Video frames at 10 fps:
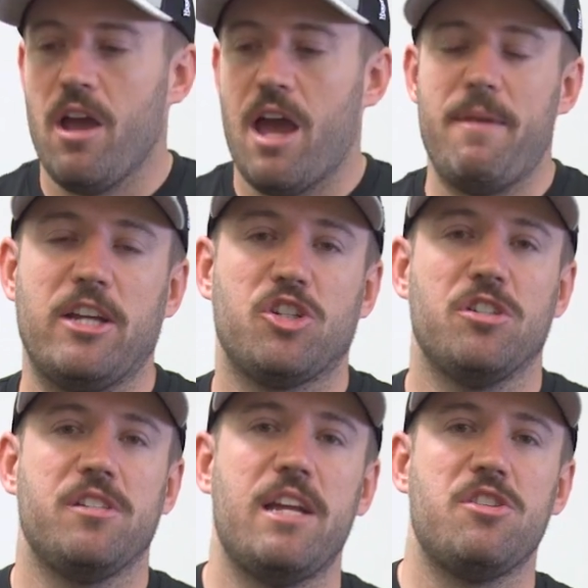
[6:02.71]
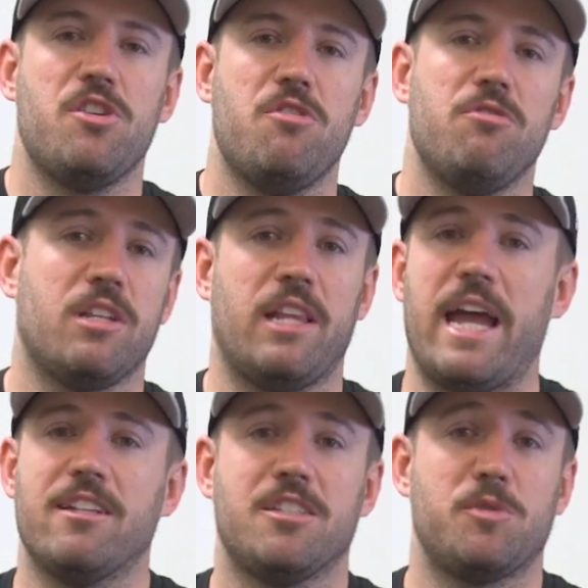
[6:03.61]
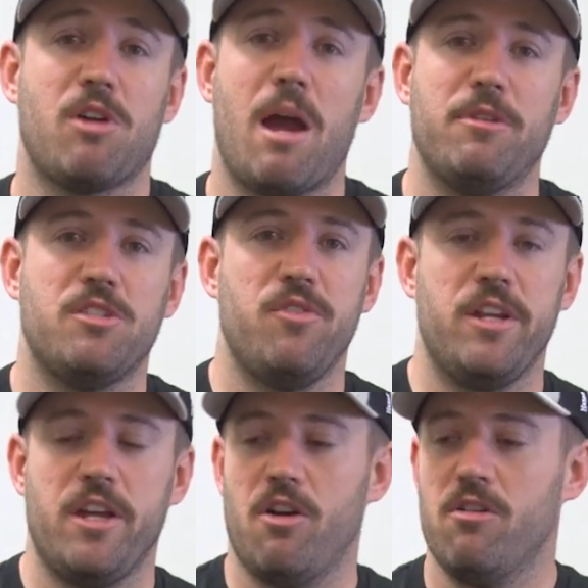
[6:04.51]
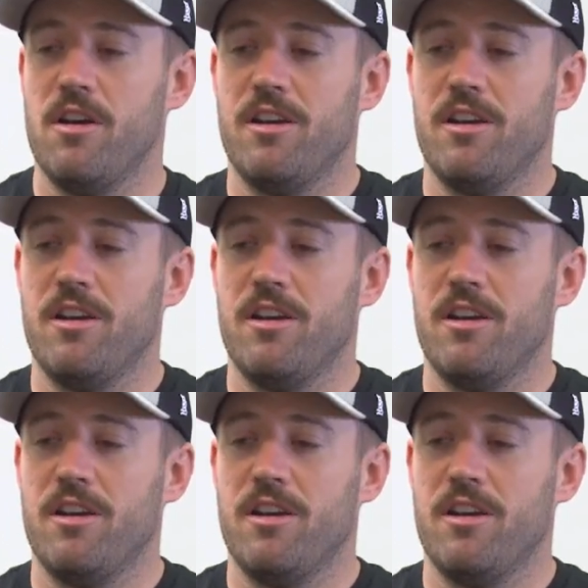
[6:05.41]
And sure to stay tuned, like and subscribe to this video.